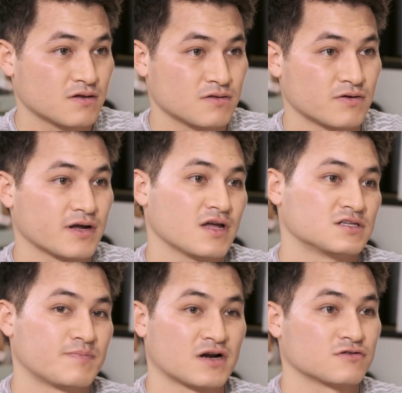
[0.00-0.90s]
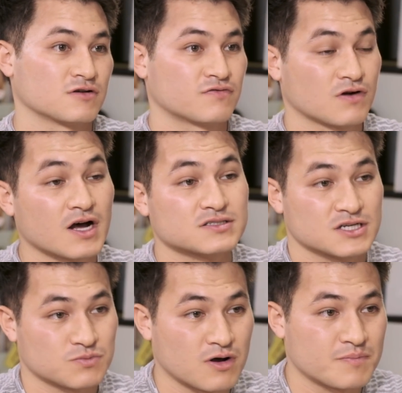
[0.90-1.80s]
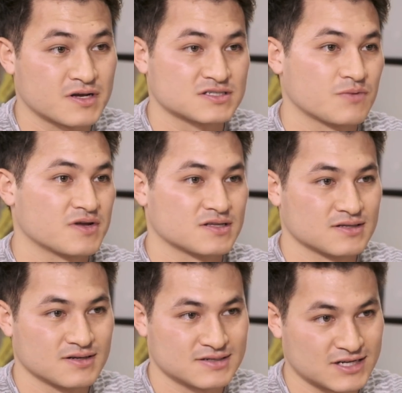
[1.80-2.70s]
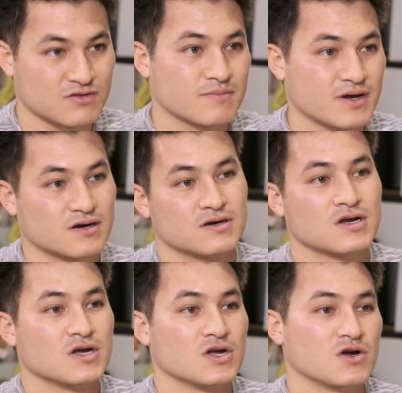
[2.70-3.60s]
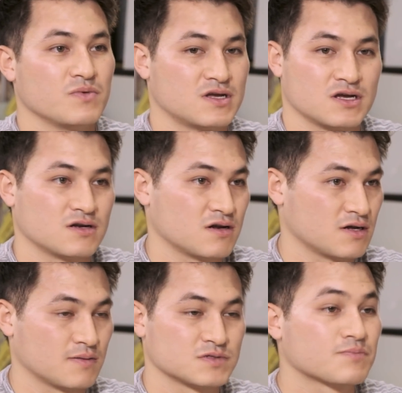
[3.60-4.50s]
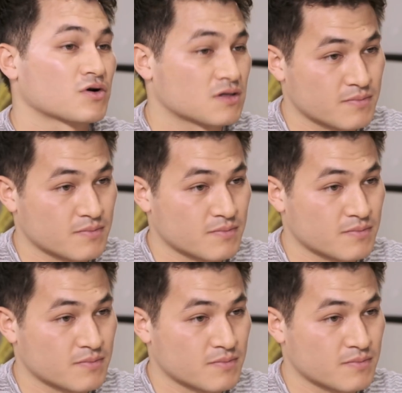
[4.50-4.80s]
It's beneficial for us as well, because then we can sell them better, we can support them